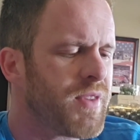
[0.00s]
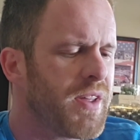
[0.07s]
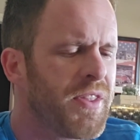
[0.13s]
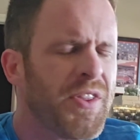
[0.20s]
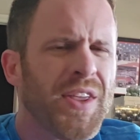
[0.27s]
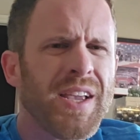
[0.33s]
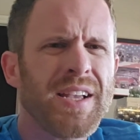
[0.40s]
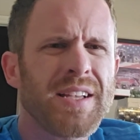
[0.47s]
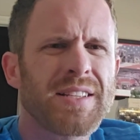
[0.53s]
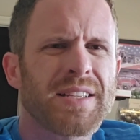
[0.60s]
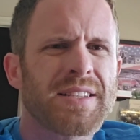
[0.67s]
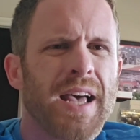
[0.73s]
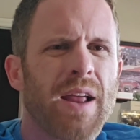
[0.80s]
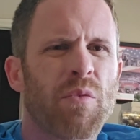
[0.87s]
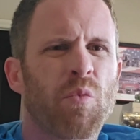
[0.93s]
thing
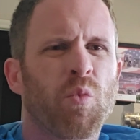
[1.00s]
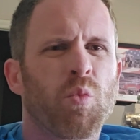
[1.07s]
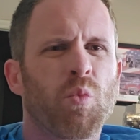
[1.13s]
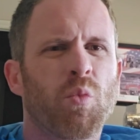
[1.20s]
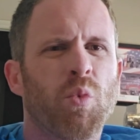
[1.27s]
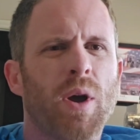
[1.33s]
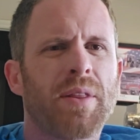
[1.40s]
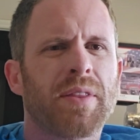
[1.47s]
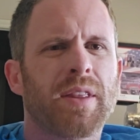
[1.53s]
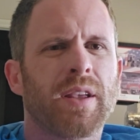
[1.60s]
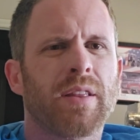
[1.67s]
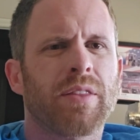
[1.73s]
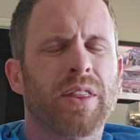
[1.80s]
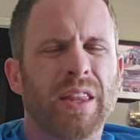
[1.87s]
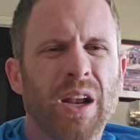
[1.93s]
is that what
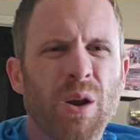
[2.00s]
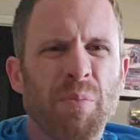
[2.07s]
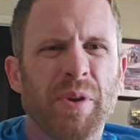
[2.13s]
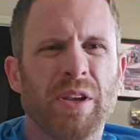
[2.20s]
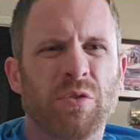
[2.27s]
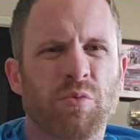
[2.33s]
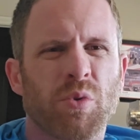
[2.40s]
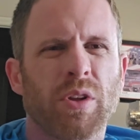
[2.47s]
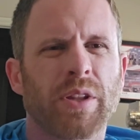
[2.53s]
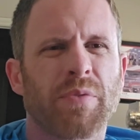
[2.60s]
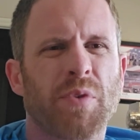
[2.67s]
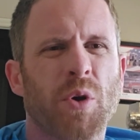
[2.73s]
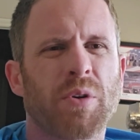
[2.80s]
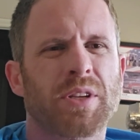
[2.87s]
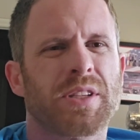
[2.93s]
the therapy is really
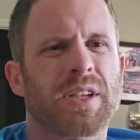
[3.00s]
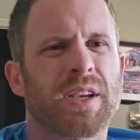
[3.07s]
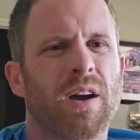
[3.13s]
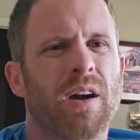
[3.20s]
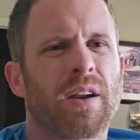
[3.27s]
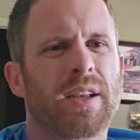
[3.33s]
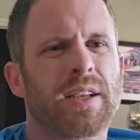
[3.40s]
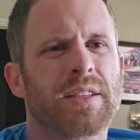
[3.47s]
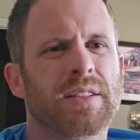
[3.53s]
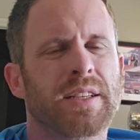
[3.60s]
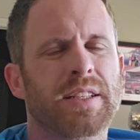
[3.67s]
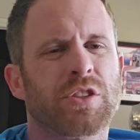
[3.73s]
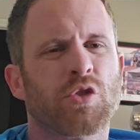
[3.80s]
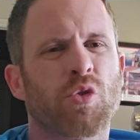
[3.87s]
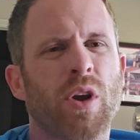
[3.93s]
focusing on is
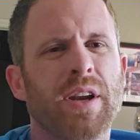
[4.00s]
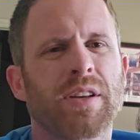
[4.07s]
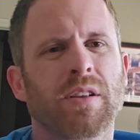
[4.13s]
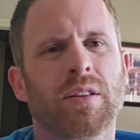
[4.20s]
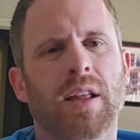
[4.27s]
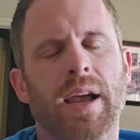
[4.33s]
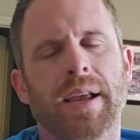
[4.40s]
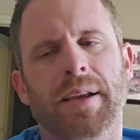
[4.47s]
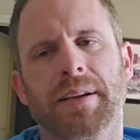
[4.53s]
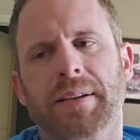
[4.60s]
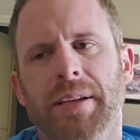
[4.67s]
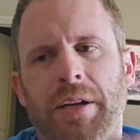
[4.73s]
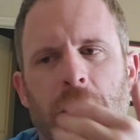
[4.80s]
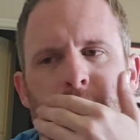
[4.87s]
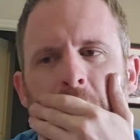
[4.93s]
it's trying to, like,
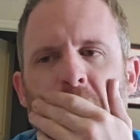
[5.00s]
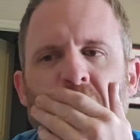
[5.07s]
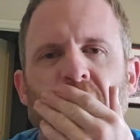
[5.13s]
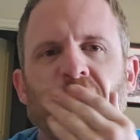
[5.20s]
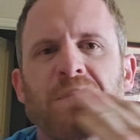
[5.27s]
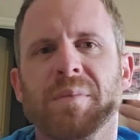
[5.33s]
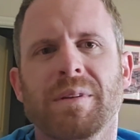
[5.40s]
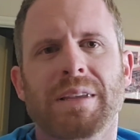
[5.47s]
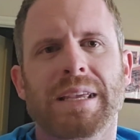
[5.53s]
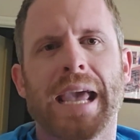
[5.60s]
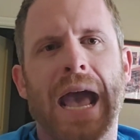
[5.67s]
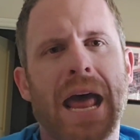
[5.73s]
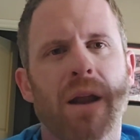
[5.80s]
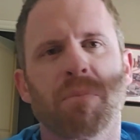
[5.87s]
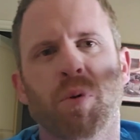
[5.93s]
you know,
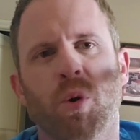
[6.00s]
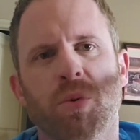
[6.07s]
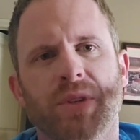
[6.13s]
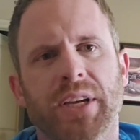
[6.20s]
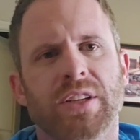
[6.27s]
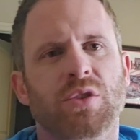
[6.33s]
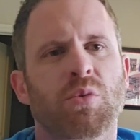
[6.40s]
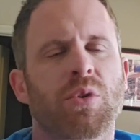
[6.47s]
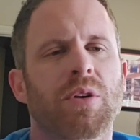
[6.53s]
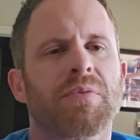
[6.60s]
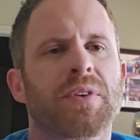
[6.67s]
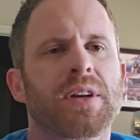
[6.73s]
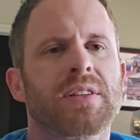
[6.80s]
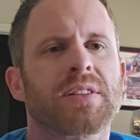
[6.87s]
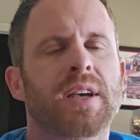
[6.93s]
catapult a sort
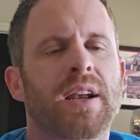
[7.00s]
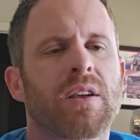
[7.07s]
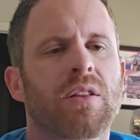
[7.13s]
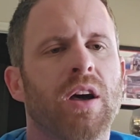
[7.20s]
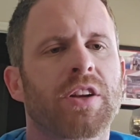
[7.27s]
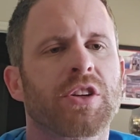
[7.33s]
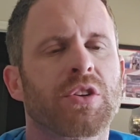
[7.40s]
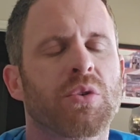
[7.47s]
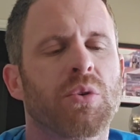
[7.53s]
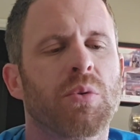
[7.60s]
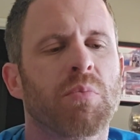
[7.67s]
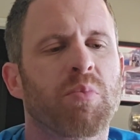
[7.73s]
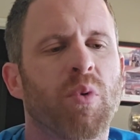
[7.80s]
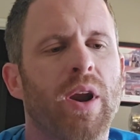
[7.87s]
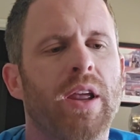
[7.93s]
of a
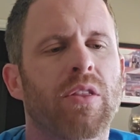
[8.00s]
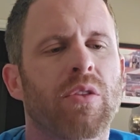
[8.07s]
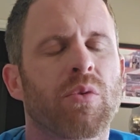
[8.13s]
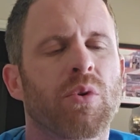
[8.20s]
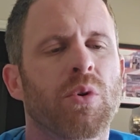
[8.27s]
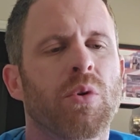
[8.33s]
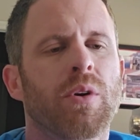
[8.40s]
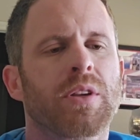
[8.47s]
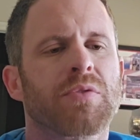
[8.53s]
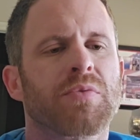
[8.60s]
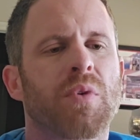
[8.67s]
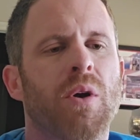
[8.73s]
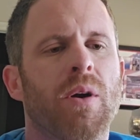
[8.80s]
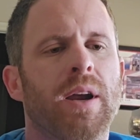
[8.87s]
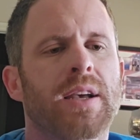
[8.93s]
psychological breakthrough as
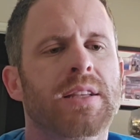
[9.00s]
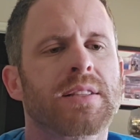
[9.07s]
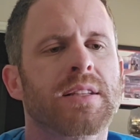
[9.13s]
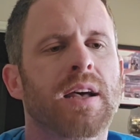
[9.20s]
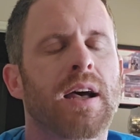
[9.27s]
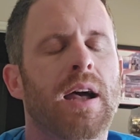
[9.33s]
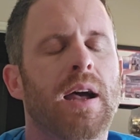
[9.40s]
far as